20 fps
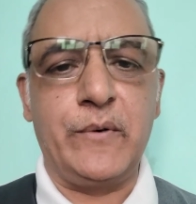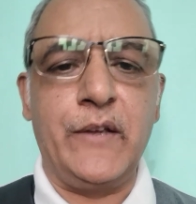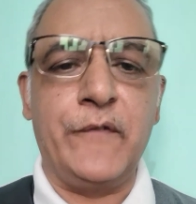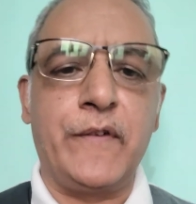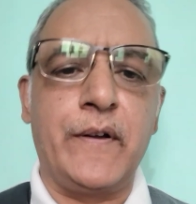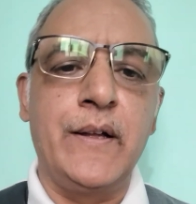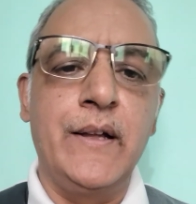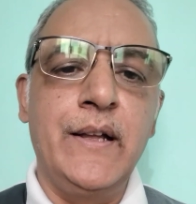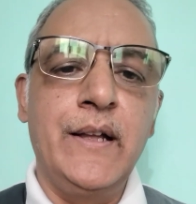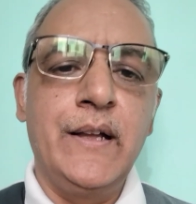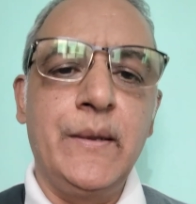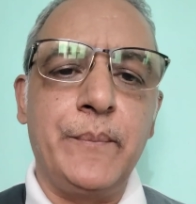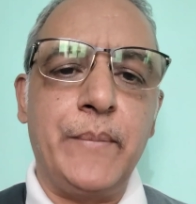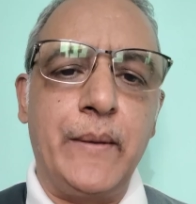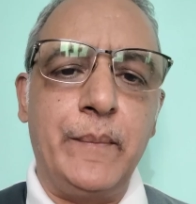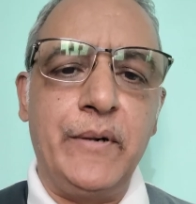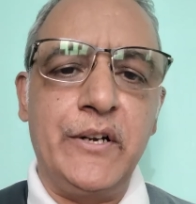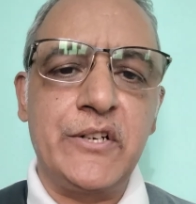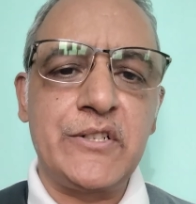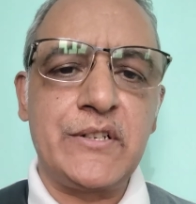If a
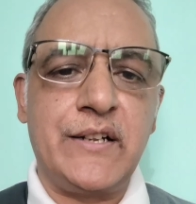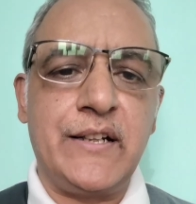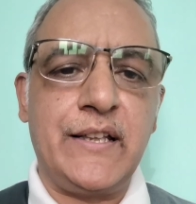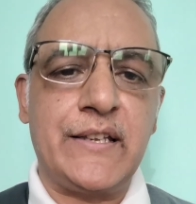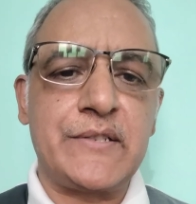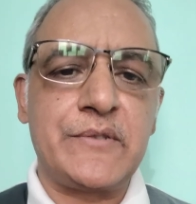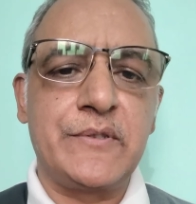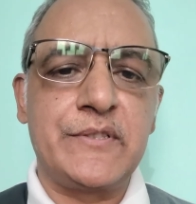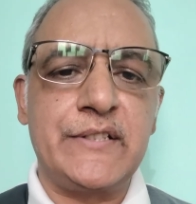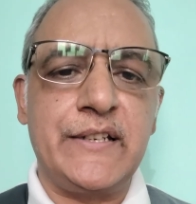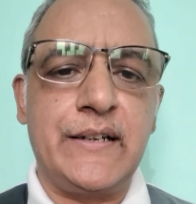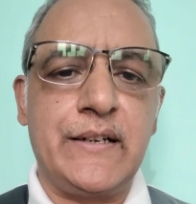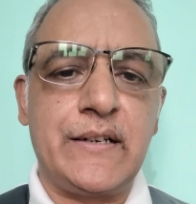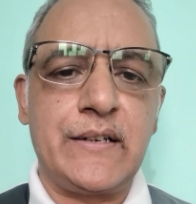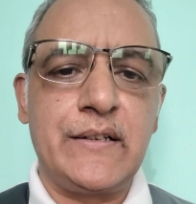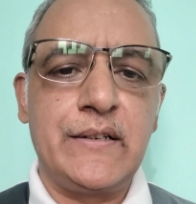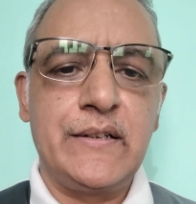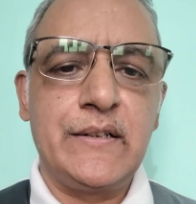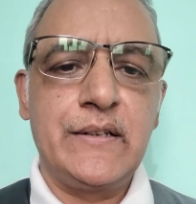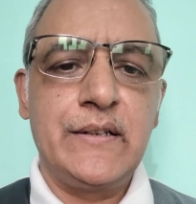publisher has to set
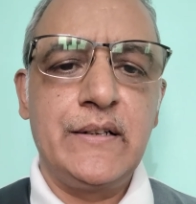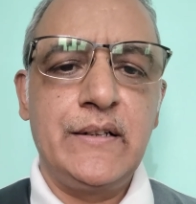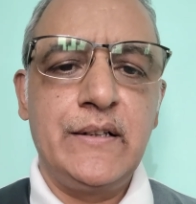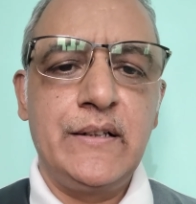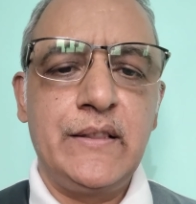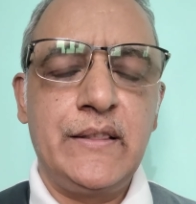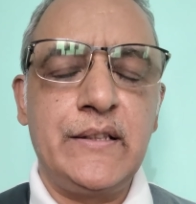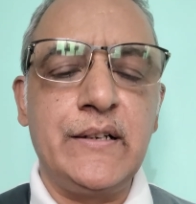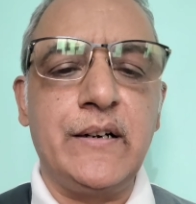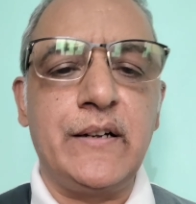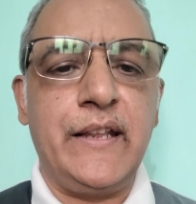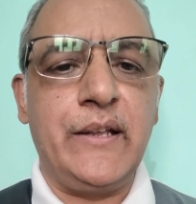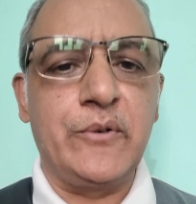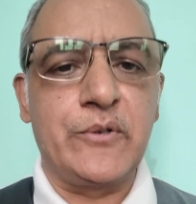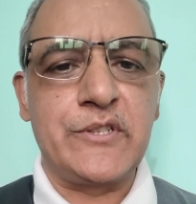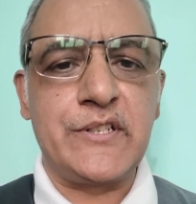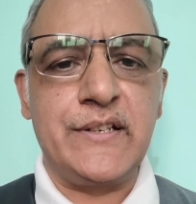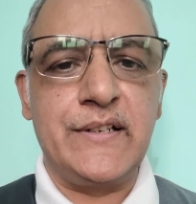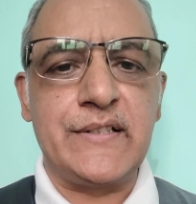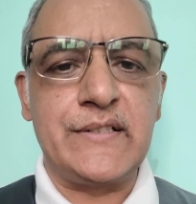30
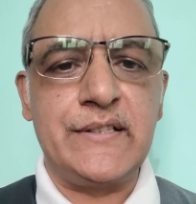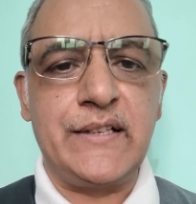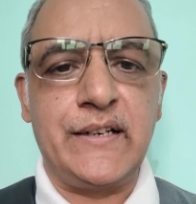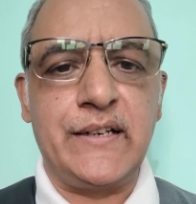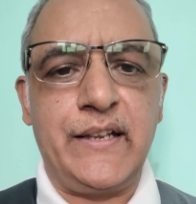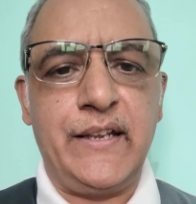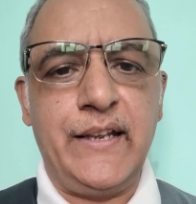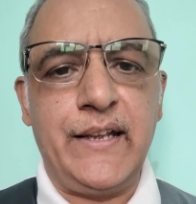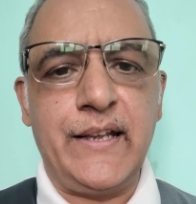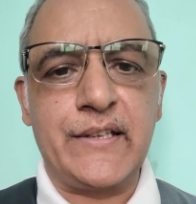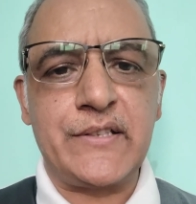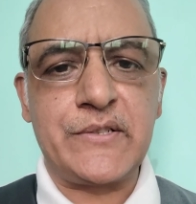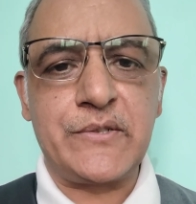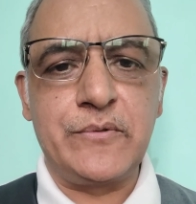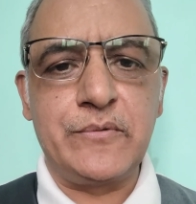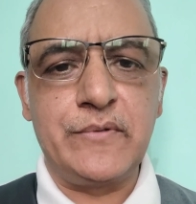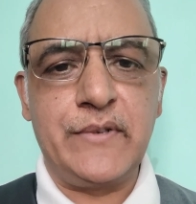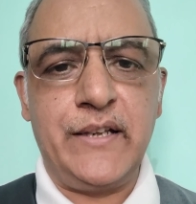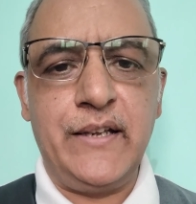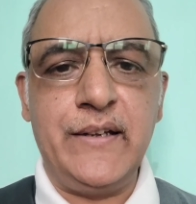questions, then he
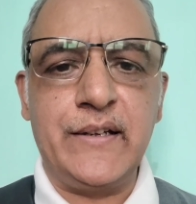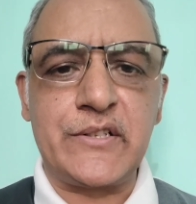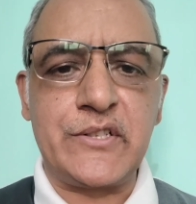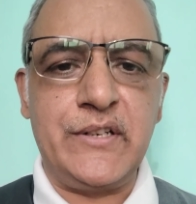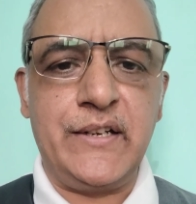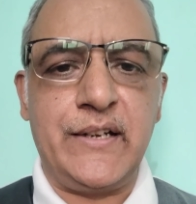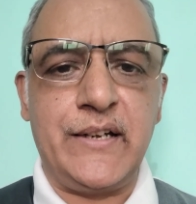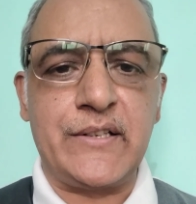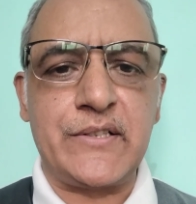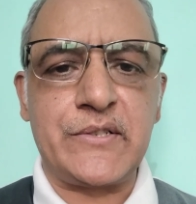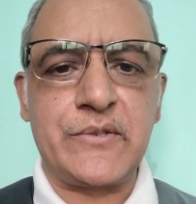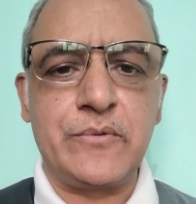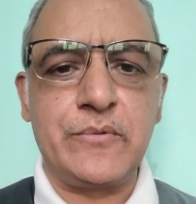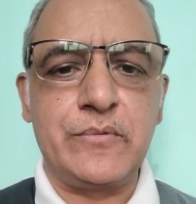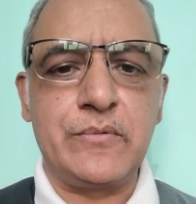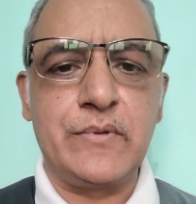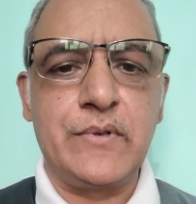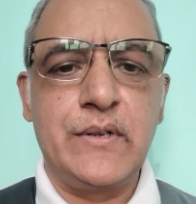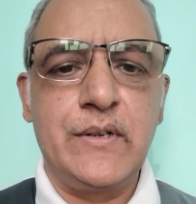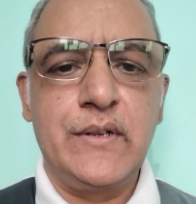or she has
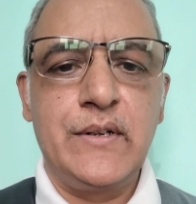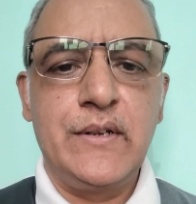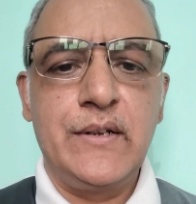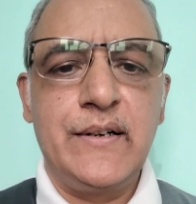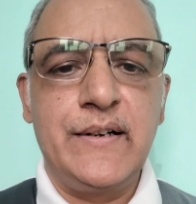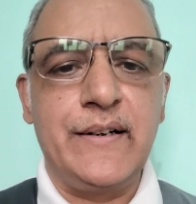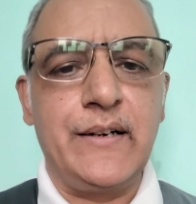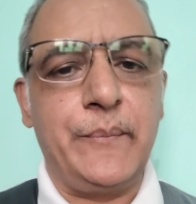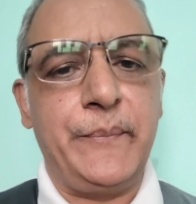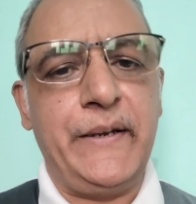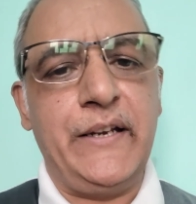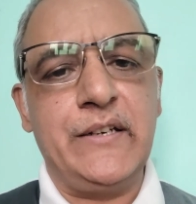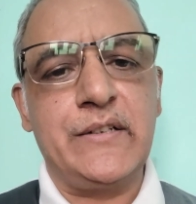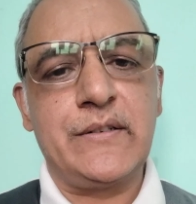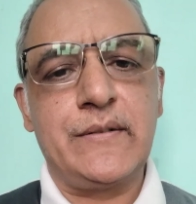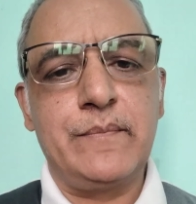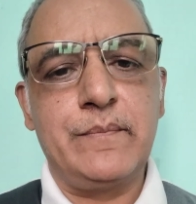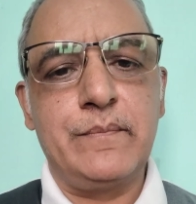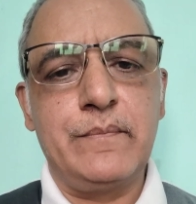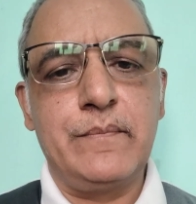to
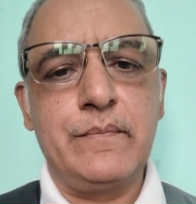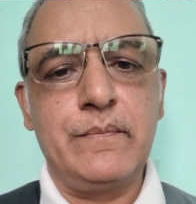repeat